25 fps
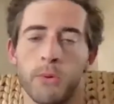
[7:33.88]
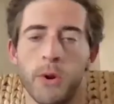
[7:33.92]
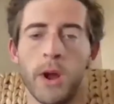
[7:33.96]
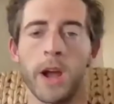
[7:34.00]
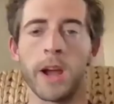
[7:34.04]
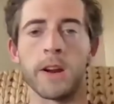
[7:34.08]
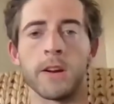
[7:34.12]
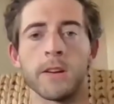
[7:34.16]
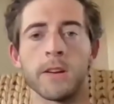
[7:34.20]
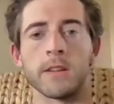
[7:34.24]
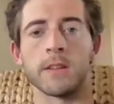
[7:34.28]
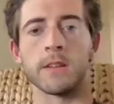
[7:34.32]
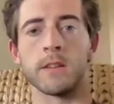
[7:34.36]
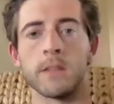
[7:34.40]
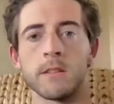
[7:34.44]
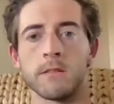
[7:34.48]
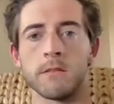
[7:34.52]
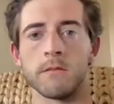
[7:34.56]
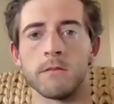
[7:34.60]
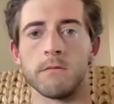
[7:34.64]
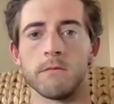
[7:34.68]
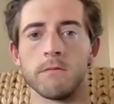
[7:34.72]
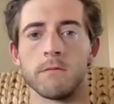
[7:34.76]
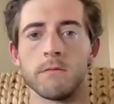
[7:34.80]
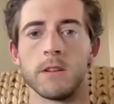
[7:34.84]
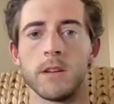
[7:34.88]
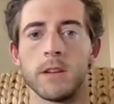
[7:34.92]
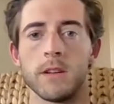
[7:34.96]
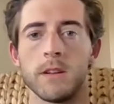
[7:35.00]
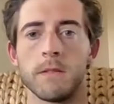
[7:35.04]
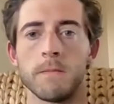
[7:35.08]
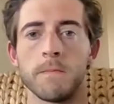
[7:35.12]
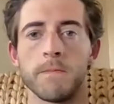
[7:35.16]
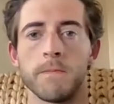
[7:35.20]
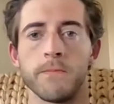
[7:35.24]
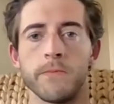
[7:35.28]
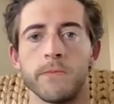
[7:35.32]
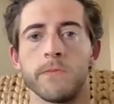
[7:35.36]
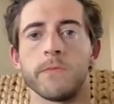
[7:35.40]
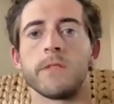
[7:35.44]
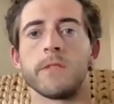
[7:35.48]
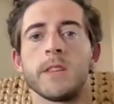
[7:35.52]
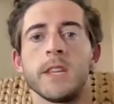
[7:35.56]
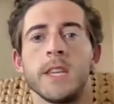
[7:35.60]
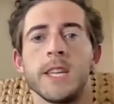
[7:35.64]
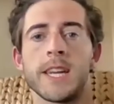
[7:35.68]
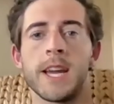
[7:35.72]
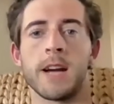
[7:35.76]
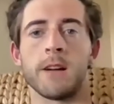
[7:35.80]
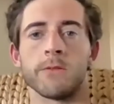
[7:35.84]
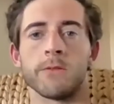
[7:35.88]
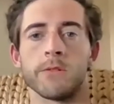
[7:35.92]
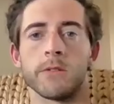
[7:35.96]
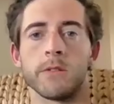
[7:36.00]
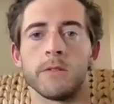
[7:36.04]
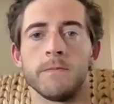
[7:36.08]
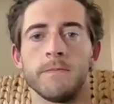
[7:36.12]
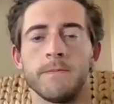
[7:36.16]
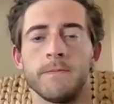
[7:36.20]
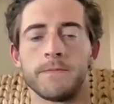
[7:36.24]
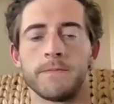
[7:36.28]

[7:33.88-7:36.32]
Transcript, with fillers: prior to city council.